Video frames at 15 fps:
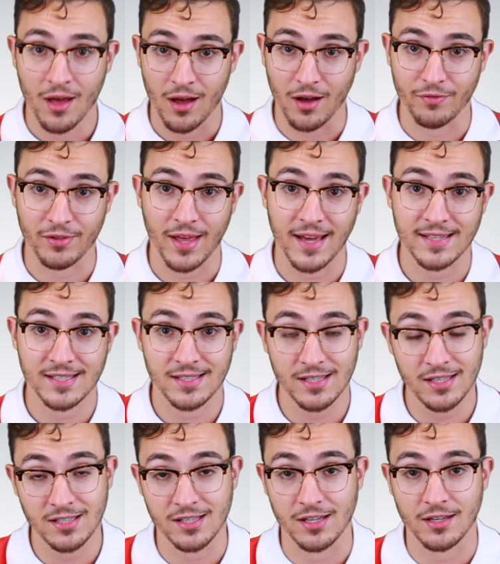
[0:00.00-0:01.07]
of last
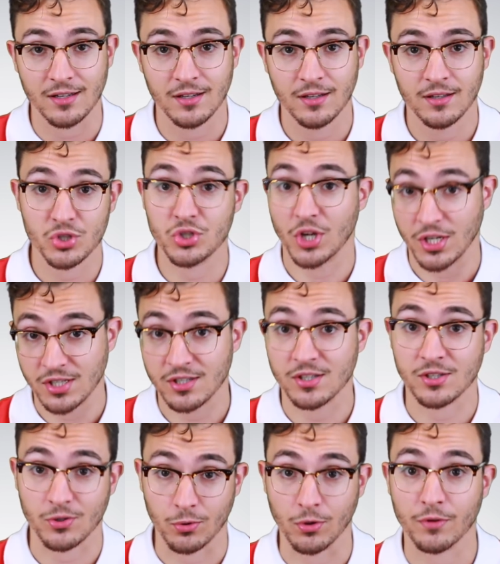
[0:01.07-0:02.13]
season just to
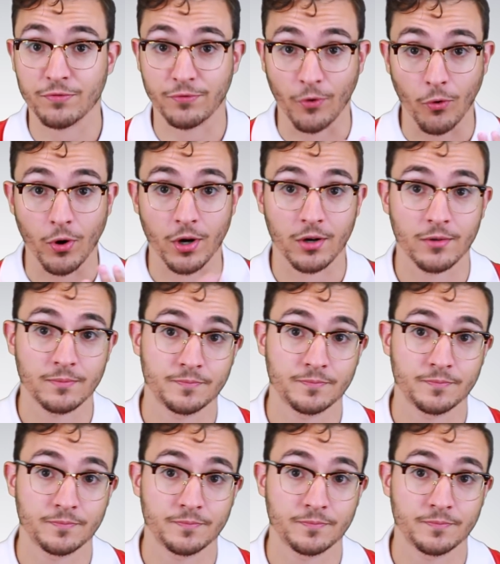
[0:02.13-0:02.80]
score 4.